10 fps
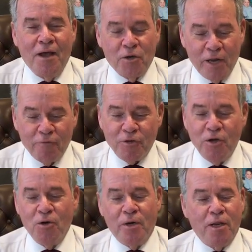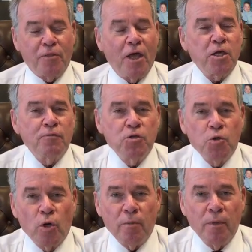Good afternoon, and thank you for
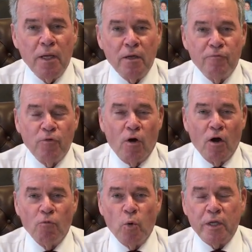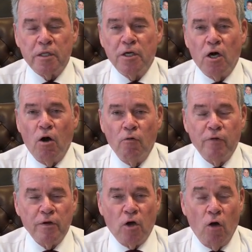joining me for our weekly
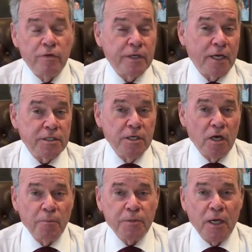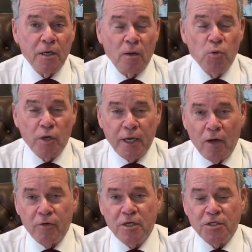COVID-19 update. I'm your
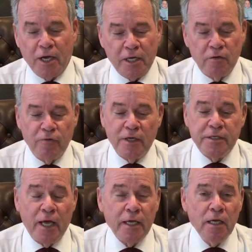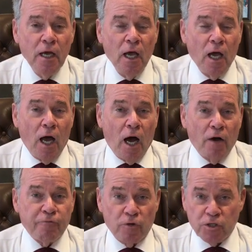County Executive Ed Day.
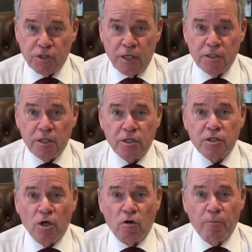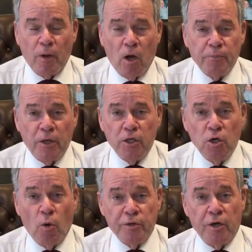First things, let's start off by updating you
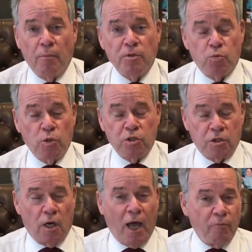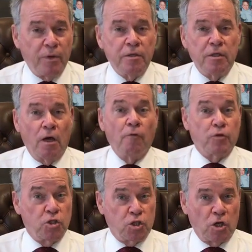on the numbers, which have been of
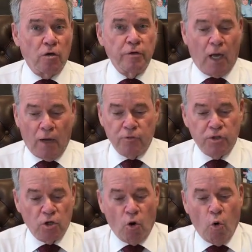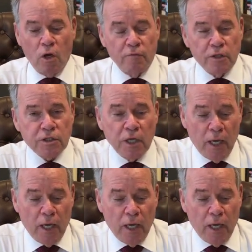concern, obviously, to all of us.